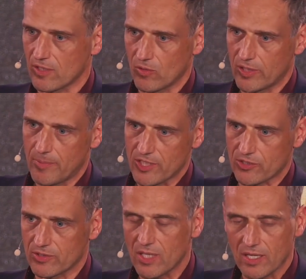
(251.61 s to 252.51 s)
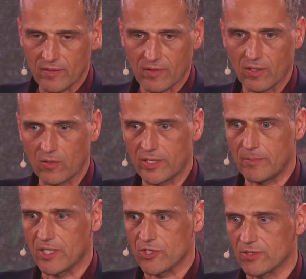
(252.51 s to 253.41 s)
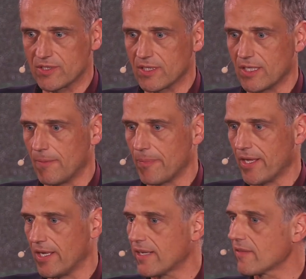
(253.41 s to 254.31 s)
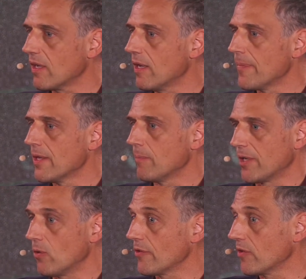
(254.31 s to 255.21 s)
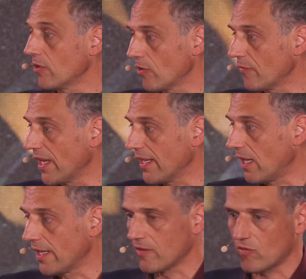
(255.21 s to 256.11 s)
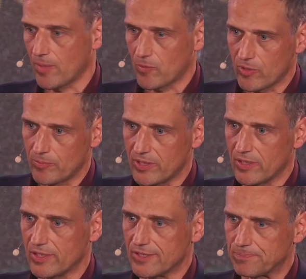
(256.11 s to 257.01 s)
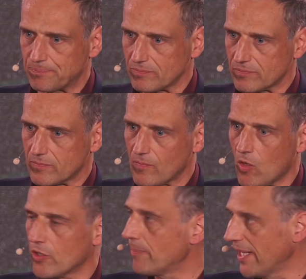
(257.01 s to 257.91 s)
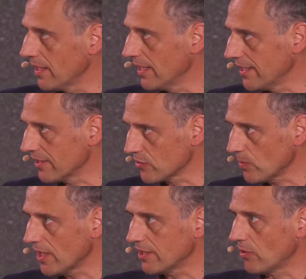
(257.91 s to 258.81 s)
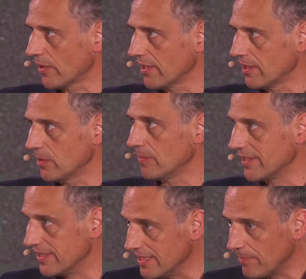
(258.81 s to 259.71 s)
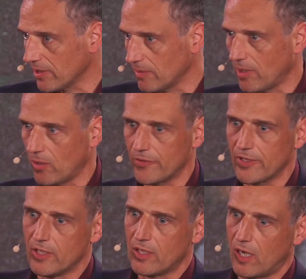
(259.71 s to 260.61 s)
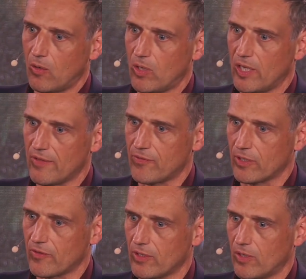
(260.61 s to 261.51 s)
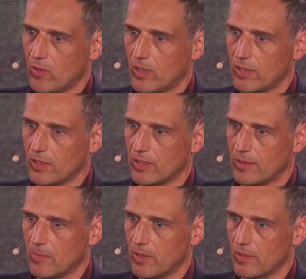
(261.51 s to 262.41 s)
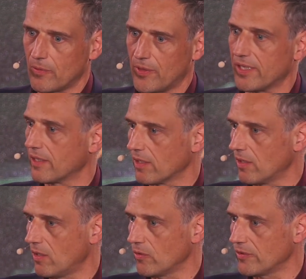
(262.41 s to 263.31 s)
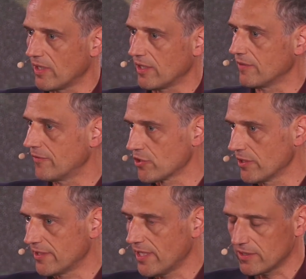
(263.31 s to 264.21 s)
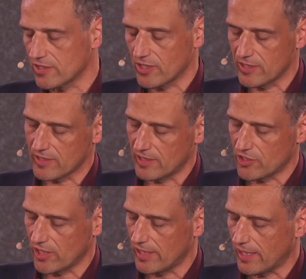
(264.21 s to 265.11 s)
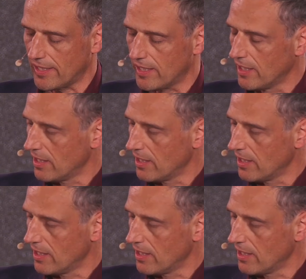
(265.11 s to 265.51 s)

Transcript: I already mentioned Gdansk, I already mentioned Alexa, but also a lot of AI. So I'm going to be on a panel later as well, talking a little bit deeper about our efforts and our thinking around artificial intelligence and Gen AI.